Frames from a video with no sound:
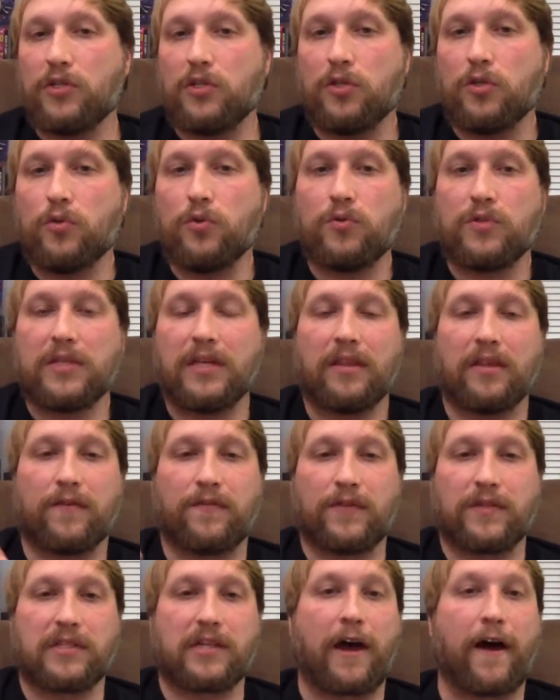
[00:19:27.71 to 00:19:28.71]
using the
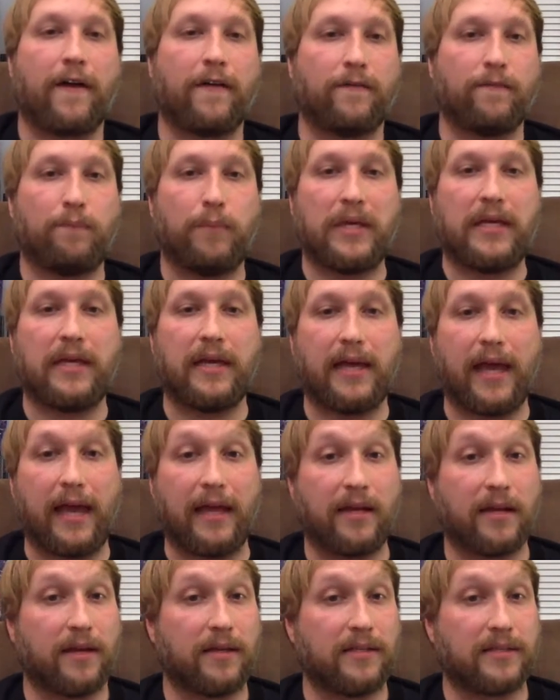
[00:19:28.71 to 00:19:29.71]
facade of being a
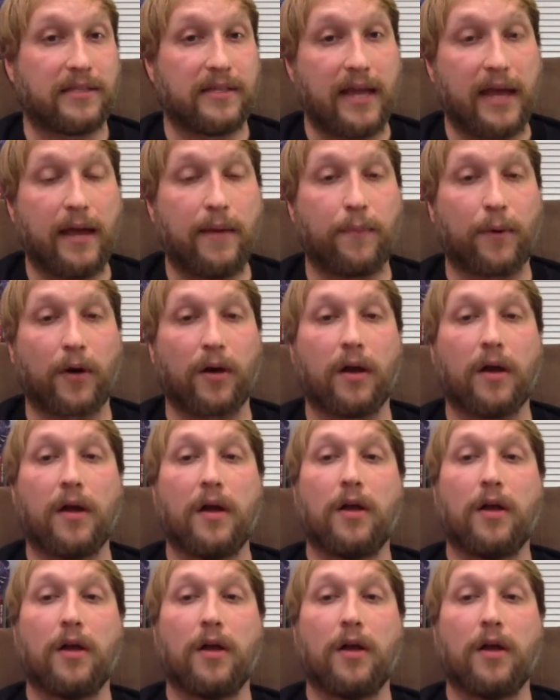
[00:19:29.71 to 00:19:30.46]
nice neighbor